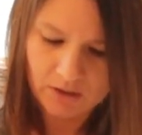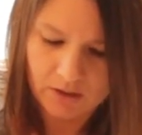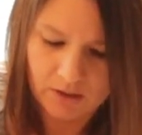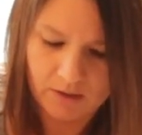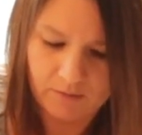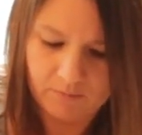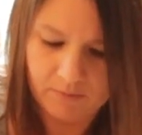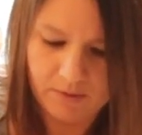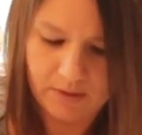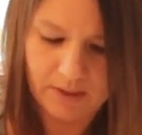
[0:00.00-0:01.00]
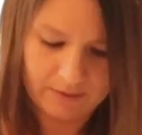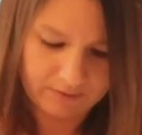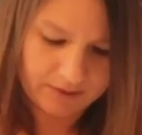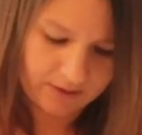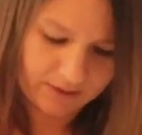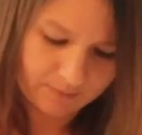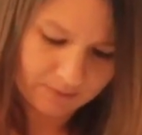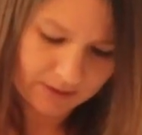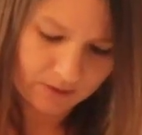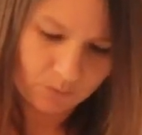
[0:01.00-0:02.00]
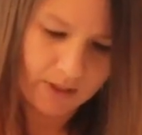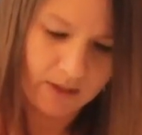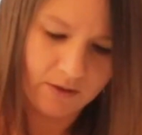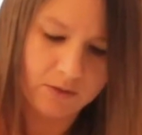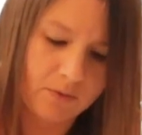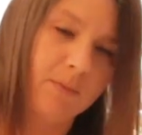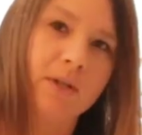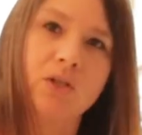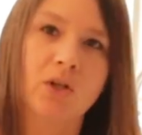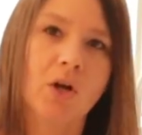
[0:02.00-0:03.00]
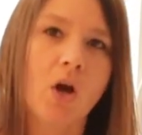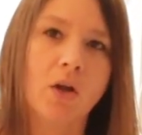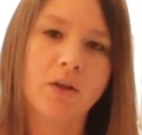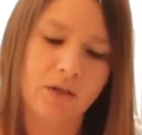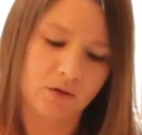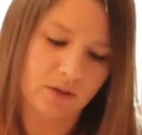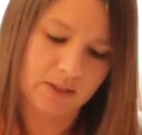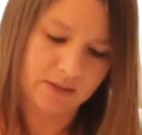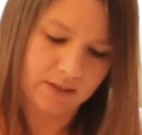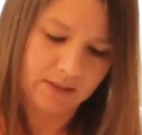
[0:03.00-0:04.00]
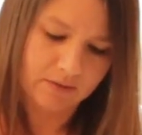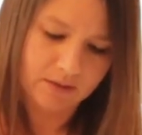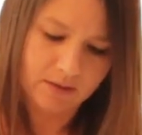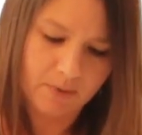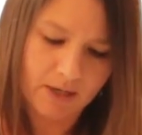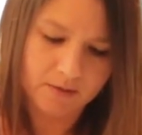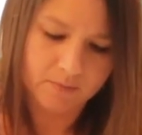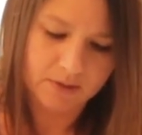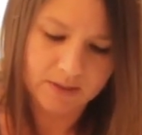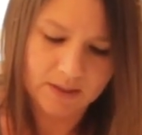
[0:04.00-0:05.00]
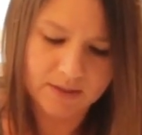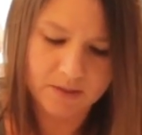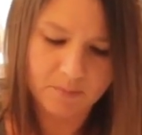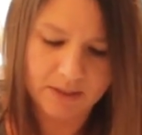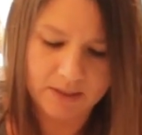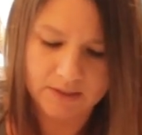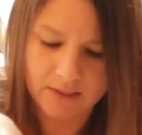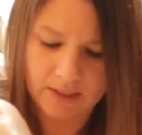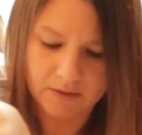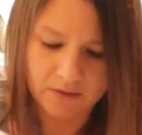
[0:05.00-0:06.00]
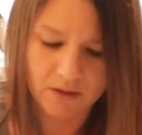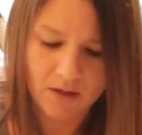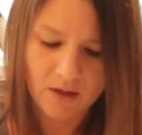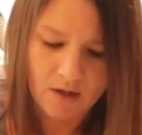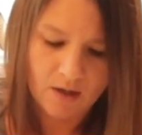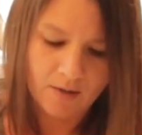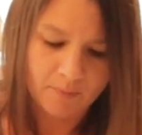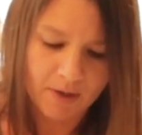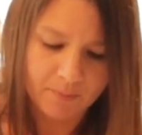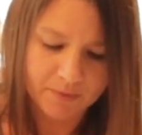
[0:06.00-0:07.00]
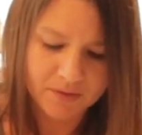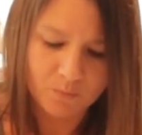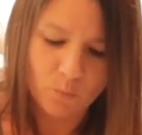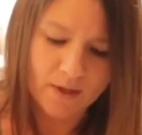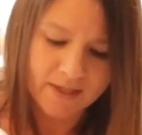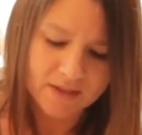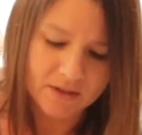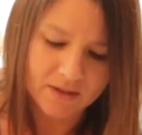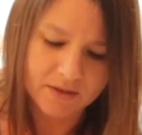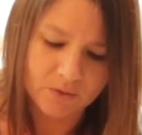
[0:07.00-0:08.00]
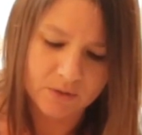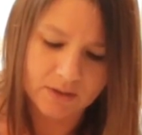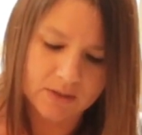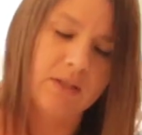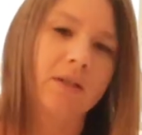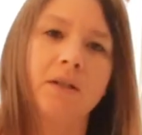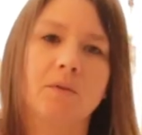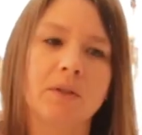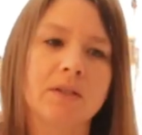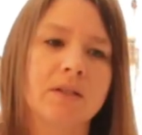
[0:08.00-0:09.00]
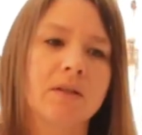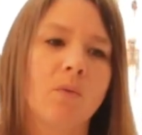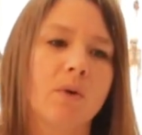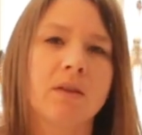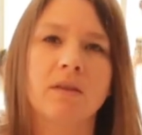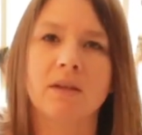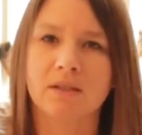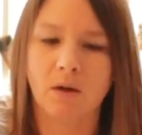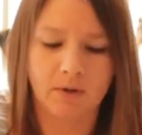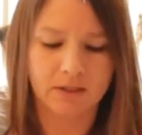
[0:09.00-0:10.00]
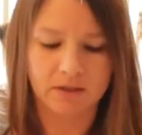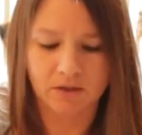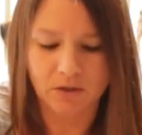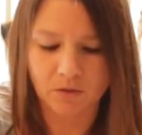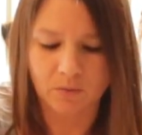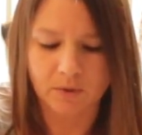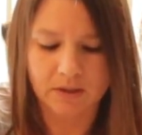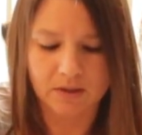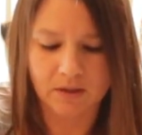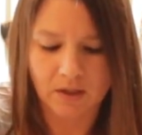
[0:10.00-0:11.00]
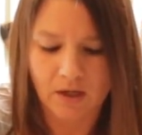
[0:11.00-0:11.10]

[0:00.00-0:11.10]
that everything is mixed well. You want to make sure all the ingredients get down to the bottom because it is a big container. But what I started doing this year was, one of the things I wanted to do was